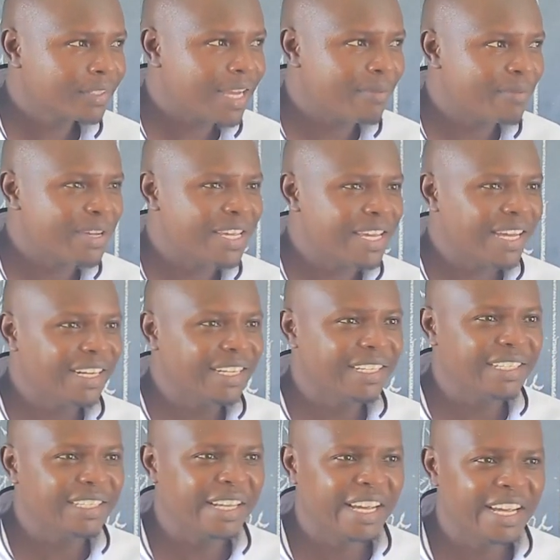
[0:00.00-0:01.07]
I'm
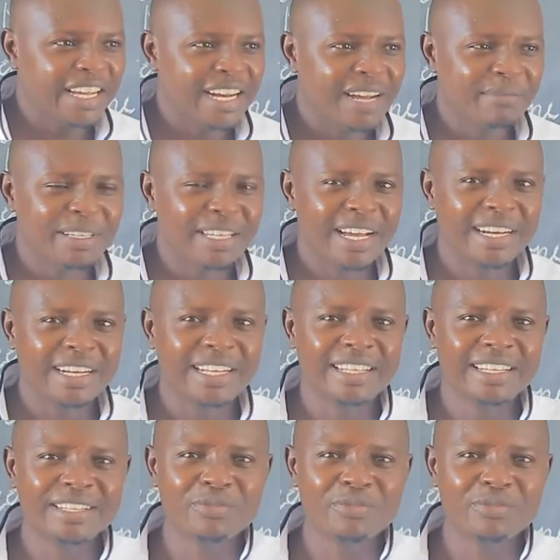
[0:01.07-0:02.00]
hearing 10, I'm hearing